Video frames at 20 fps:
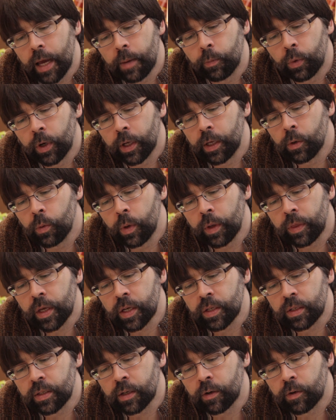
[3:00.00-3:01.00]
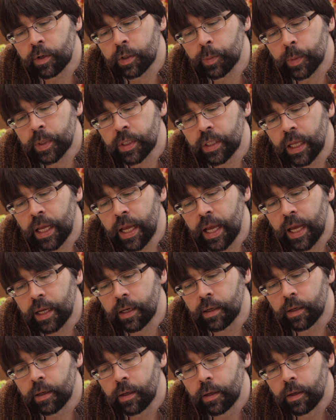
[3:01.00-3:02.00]
Can't bring you with us to
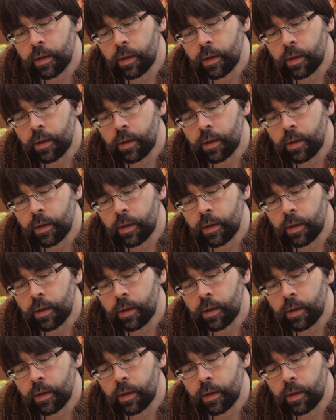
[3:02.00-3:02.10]
Christmasland,